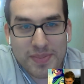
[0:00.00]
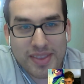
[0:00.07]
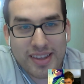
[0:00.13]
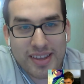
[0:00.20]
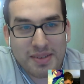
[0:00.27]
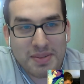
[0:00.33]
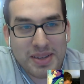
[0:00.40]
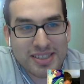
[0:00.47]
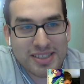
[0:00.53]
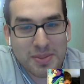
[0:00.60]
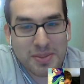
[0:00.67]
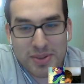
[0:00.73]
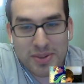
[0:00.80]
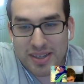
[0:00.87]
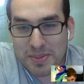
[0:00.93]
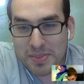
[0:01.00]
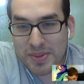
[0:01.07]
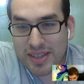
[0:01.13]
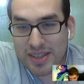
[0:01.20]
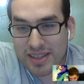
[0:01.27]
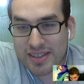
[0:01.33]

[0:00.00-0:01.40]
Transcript: Yeah, the Chopper hype.